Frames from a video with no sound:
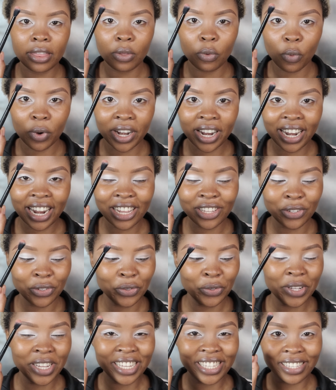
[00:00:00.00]
What I like to
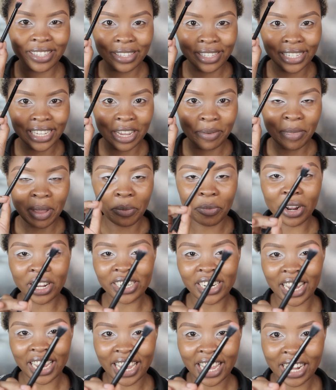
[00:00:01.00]
do is take my
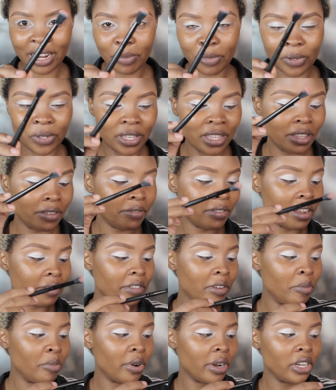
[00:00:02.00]
brush, again I'm using the
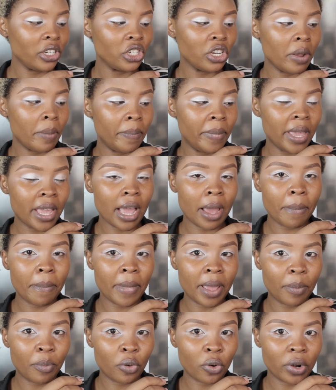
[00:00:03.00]
fluffy brush, pick up
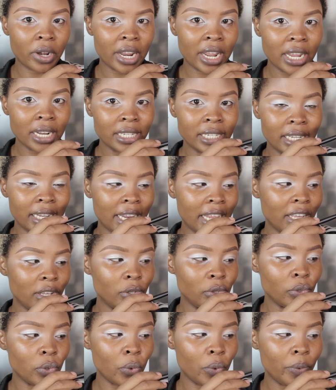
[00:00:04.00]
my product like
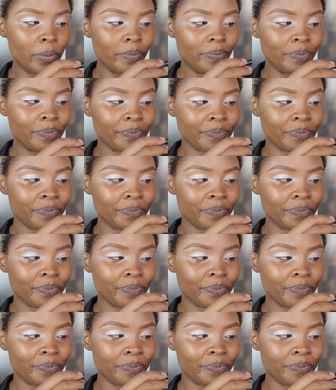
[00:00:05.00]
so,